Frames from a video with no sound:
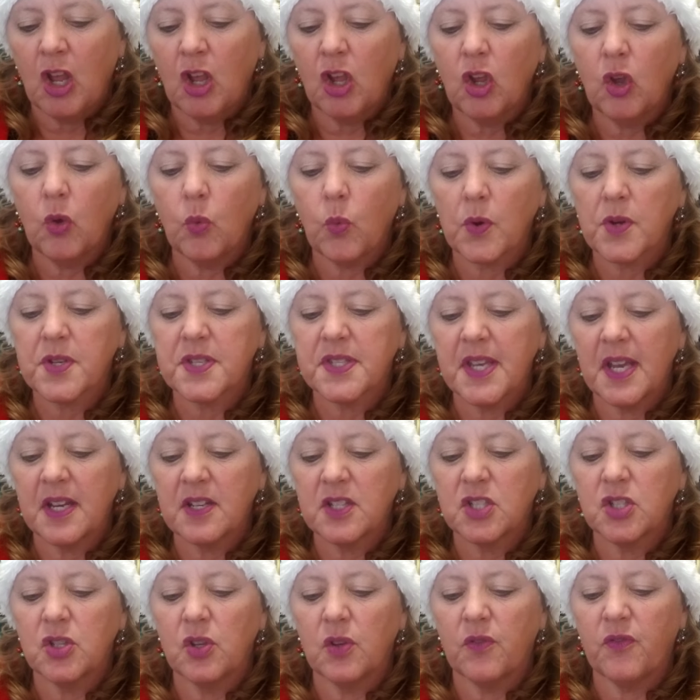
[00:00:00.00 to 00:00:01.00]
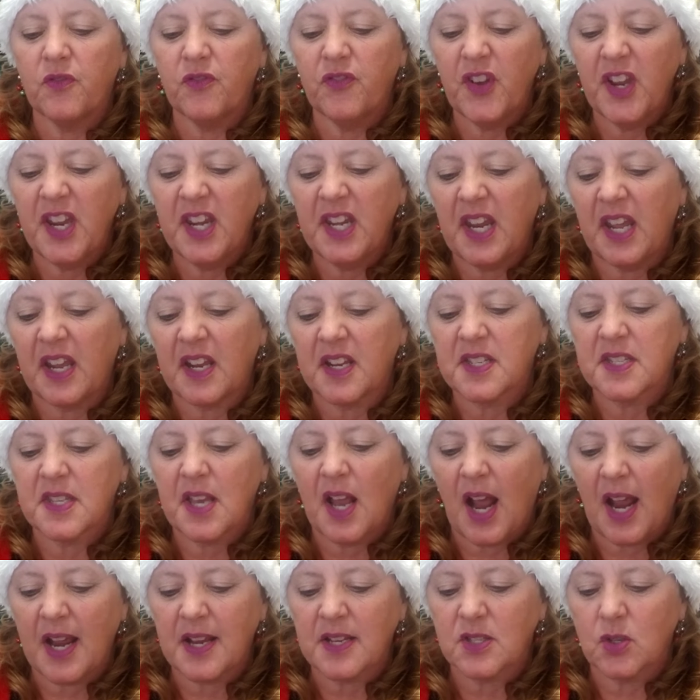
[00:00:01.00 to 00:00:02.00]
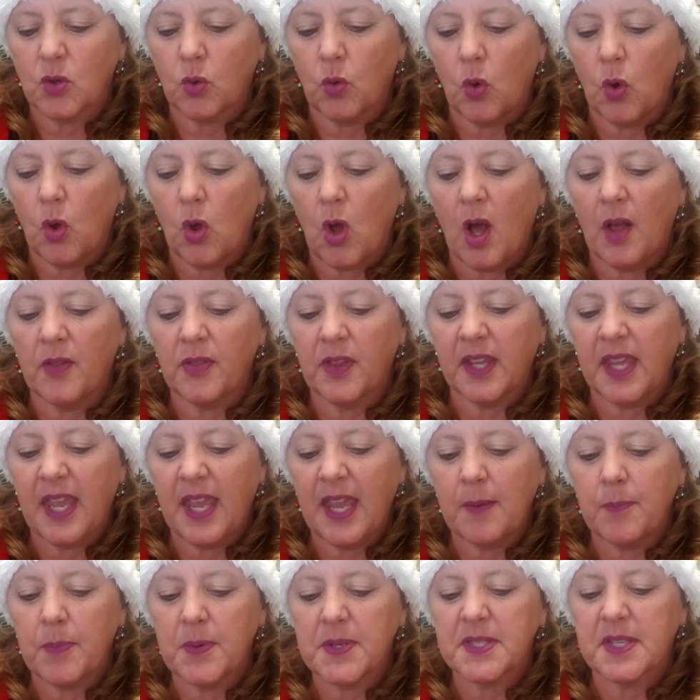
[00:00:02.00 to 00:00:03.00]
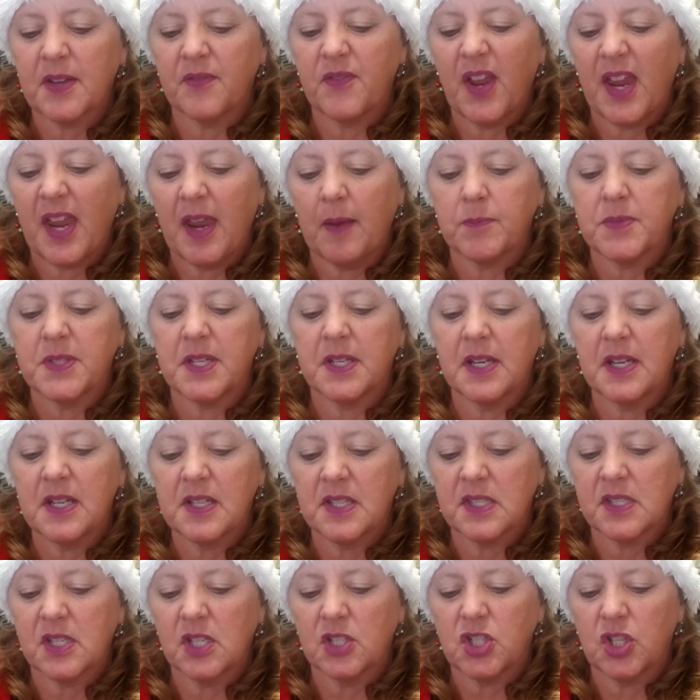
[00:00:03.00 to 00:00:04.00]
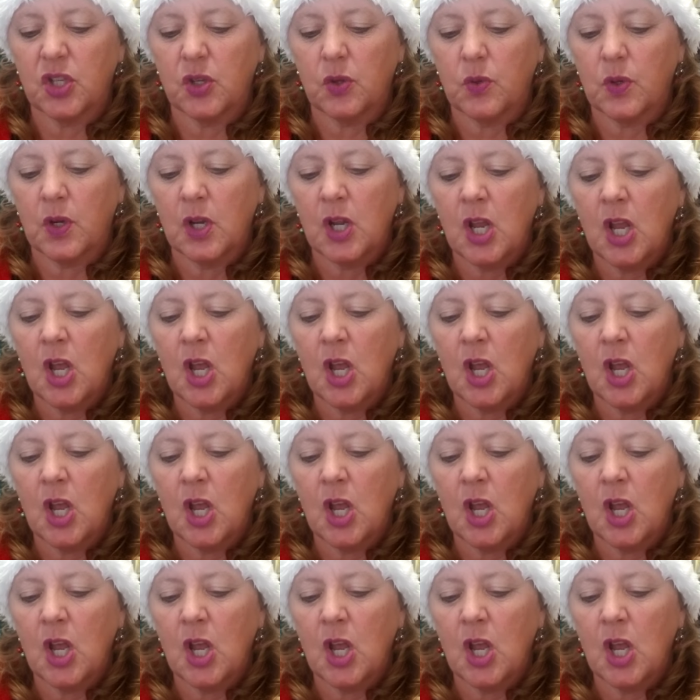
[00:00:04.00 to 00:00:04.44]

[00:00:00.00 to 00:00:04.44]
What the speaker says: who were sent to Phoenix High School on the campus of Hampton Institute.